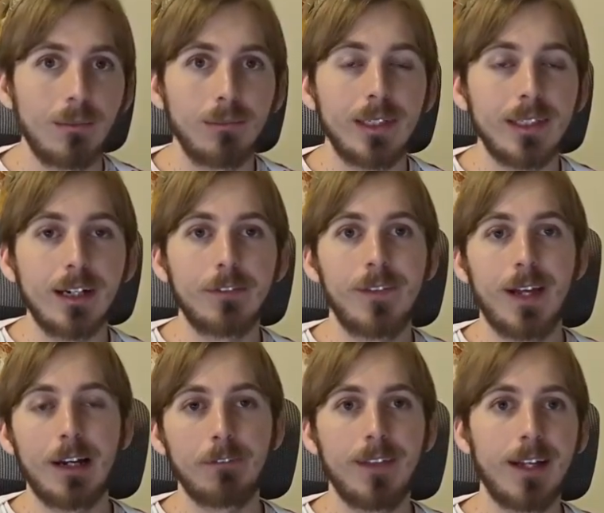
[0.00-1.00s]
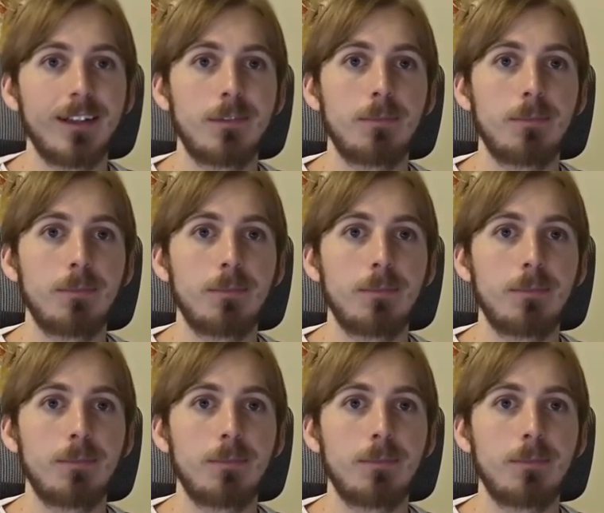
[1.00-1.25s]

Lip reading: We have to have that